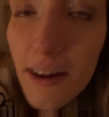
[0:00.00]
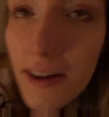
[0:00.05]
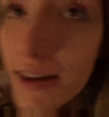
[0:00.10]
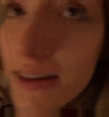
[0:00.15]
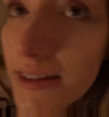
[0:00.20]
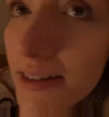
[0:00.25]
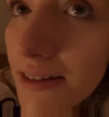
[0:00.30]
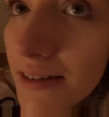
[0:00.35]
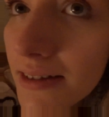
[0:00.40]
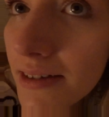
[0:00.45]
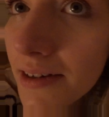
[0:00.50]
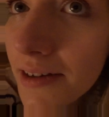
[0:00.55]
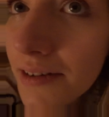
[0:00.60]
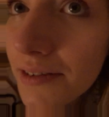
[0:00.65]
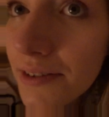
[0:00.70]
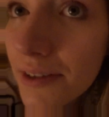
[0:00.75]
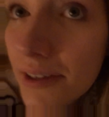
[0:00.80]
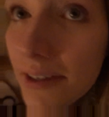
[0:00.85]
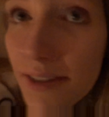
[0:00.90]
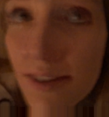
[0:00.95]
I don't know
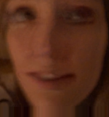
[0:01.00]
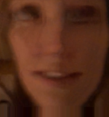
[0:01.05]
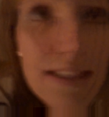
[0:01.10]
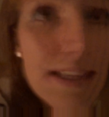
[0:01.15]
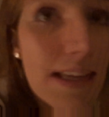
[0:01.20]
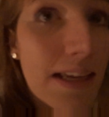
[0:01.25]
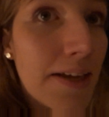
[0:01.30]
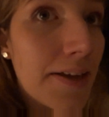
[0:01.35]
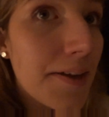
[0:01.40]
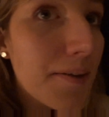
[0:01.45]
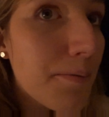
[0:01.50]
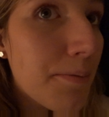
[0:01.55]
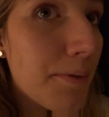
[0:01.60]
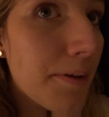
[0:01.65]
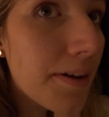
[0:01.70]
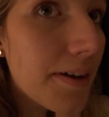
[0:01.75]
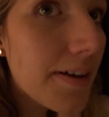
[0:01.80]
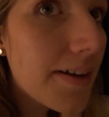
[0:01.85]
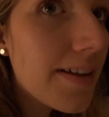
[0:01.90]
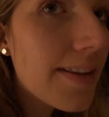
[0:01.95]
if you can see,
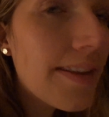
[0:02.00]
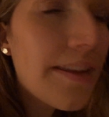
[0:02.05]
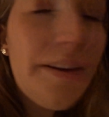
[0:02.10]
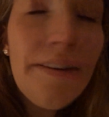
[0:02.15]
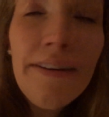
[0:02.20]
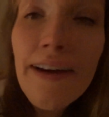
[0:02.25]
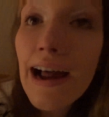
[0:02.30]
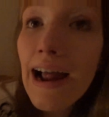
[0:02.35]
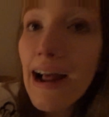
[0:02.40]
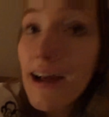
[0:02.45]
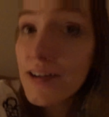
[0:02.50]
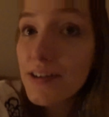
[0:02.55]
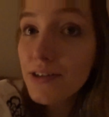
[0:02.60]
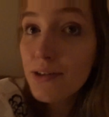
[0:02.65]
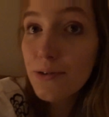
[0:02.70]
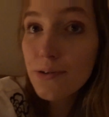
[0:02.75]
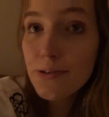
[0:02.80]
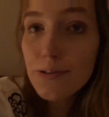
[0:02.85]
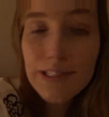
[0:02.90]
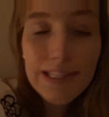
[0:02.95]
but there are actual